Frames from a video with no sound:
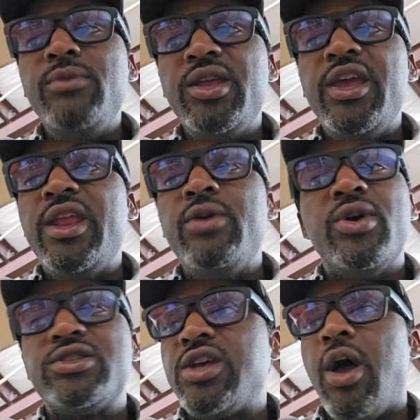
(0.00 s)
But again, he
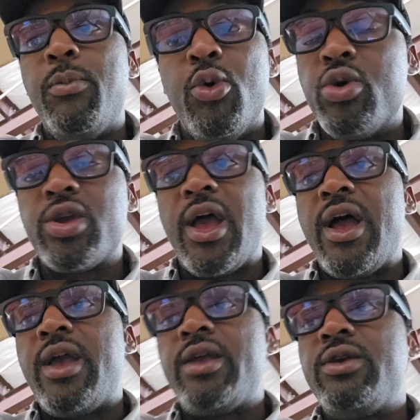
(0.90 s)
wasn't a poor
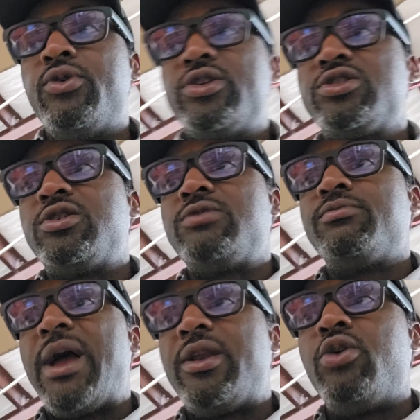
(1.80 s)
guy. He
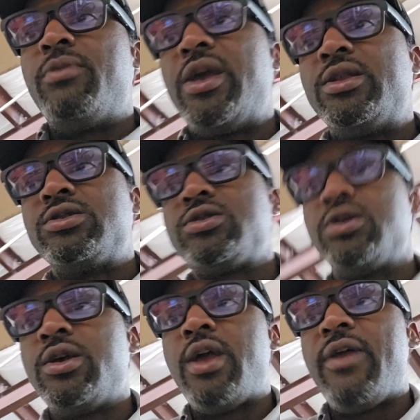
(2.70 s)
wasn't, by no
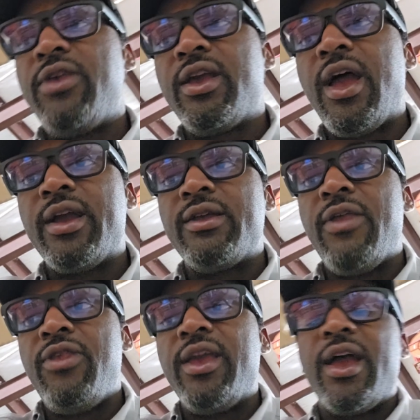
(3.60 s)
means. I think
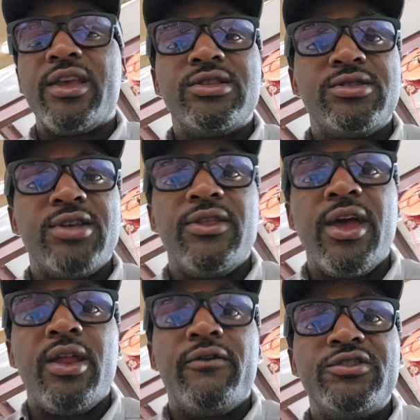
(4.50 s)
I can say
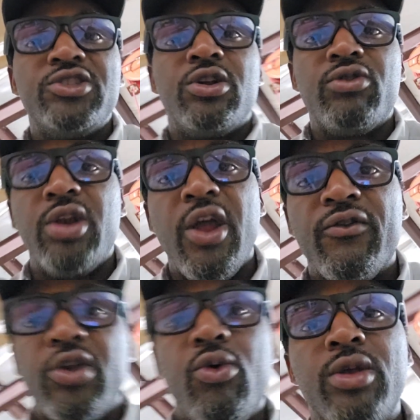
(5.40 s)
that. Obviously, you
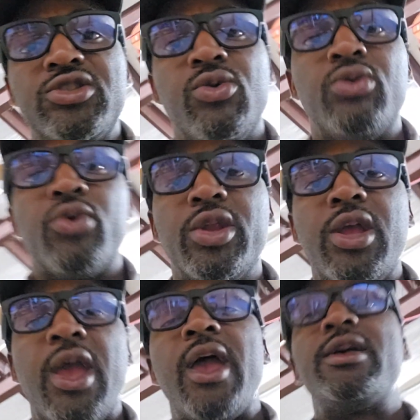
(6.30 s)
never know what someone
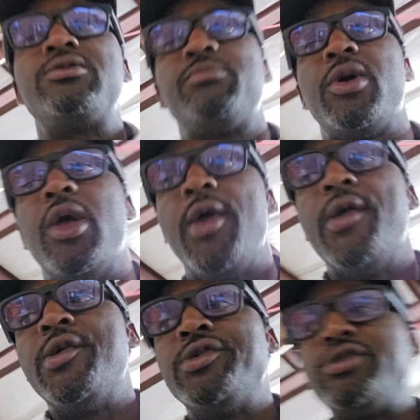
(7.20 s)
really has, but
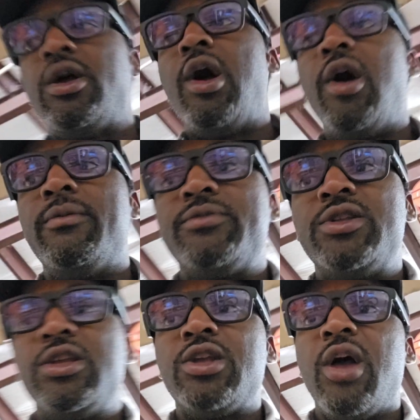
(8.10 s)

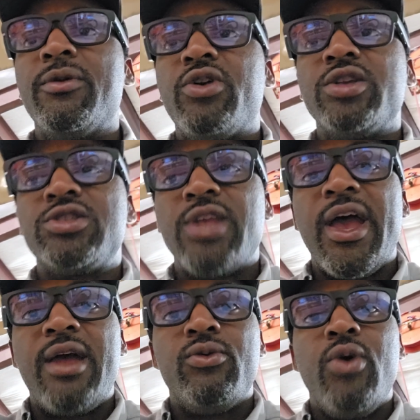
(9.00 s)
it didn't come across
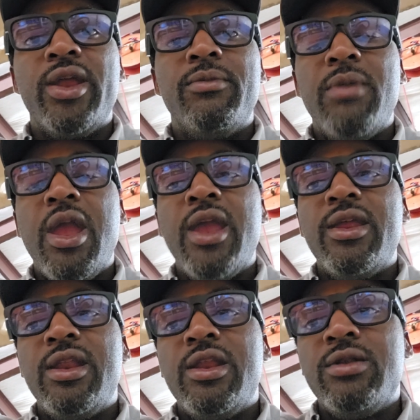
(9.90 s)
that way to
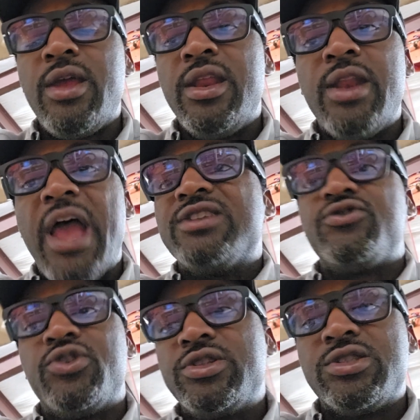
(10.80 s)
me. He didn't
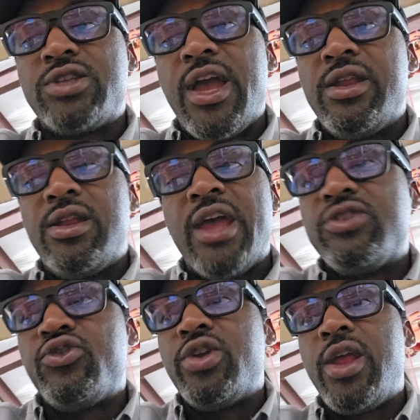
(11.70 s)
ask for a discount. He
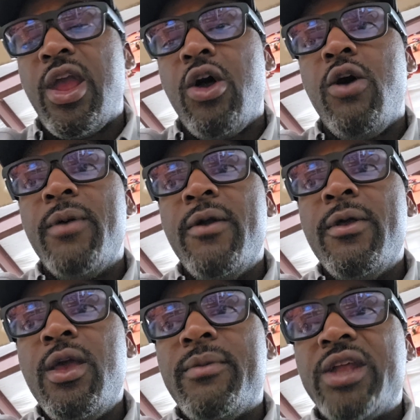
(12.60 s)
didn't ask for any help.
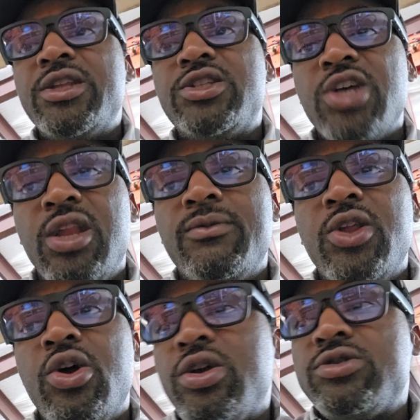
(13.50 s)
But I did tell him,
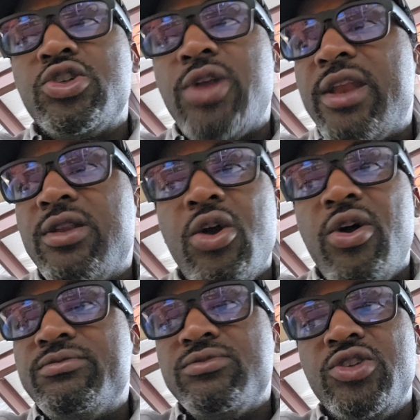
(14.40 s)
look, dude, I
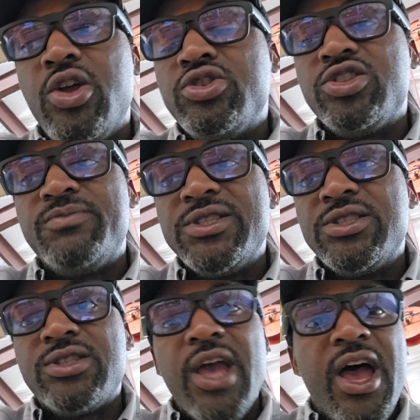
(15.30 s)
know I'm just a
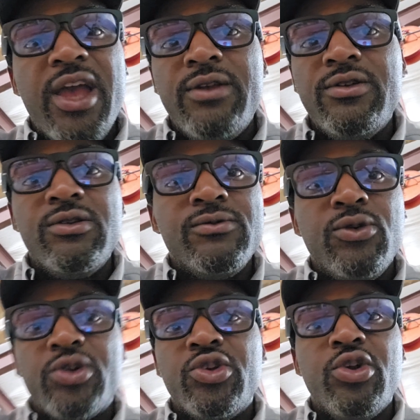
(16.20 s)
business guy,
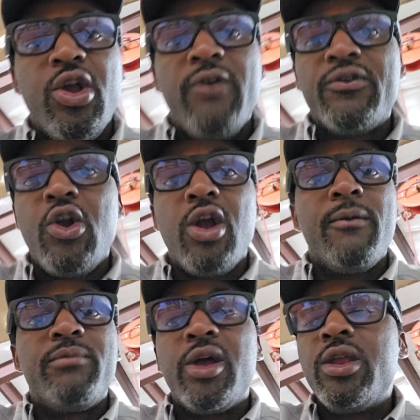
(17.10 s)
worked on your golf
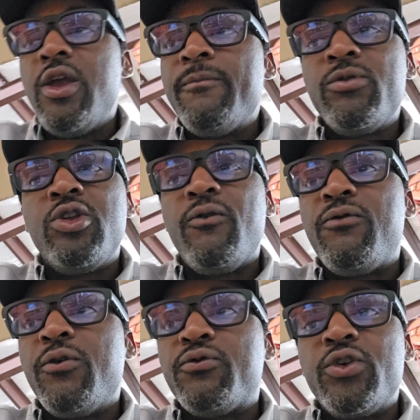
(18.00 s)
cart, but
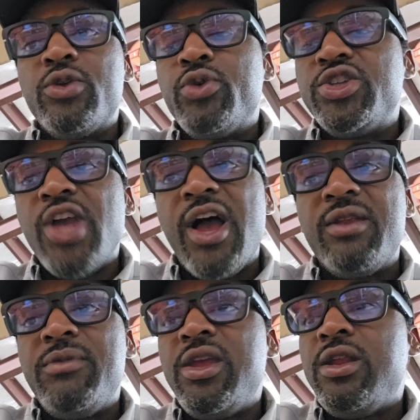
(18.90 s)
feel free to reach
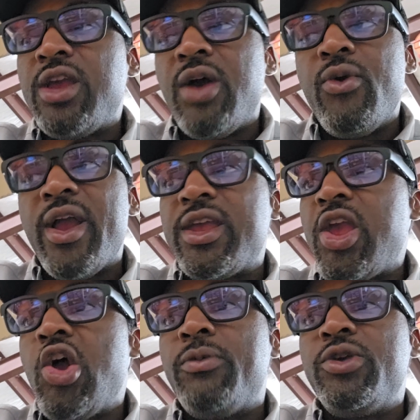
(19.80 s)
out to me any kind of way I
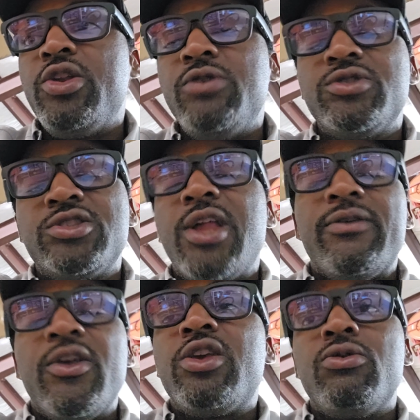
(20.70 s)
can help you. And he was just
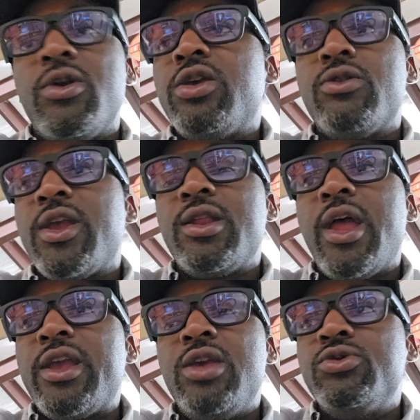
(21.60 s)
like, thank you.
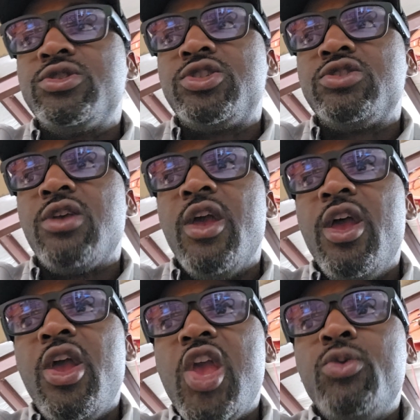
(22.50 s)
Like he
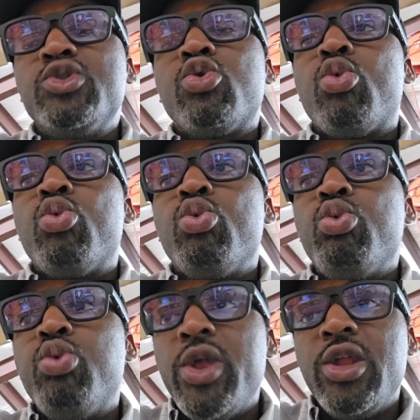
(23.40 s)
was
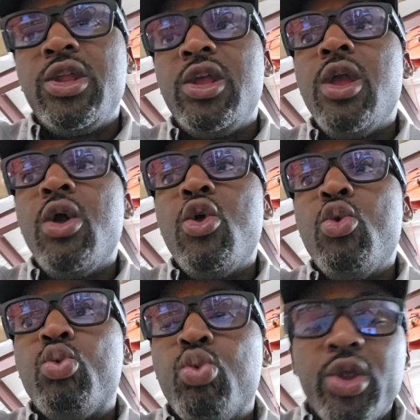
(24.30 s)
really,
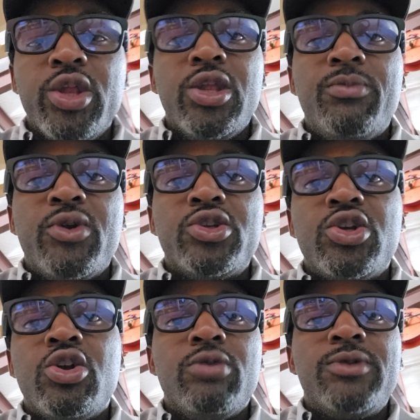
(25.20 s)
really
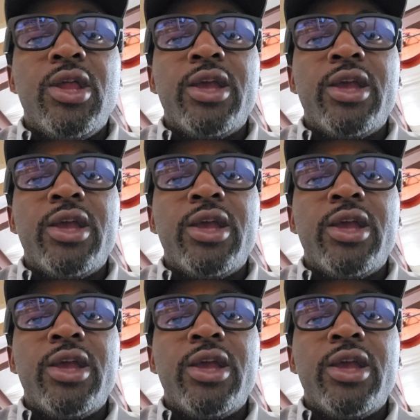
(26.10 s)
perturbed.